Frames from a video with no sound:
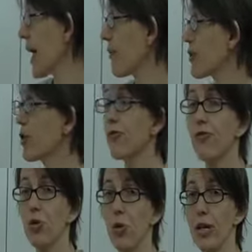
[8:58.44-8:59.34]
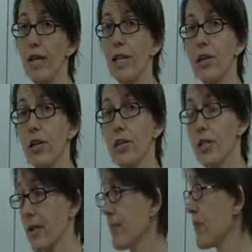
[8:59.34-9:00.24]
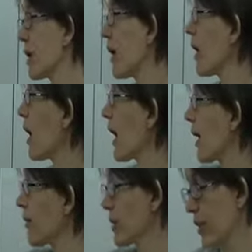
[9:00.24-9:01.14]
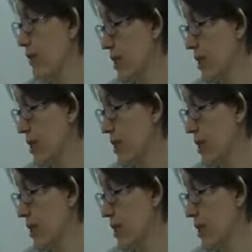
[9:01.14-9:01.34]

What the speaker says: after 4 years? I would love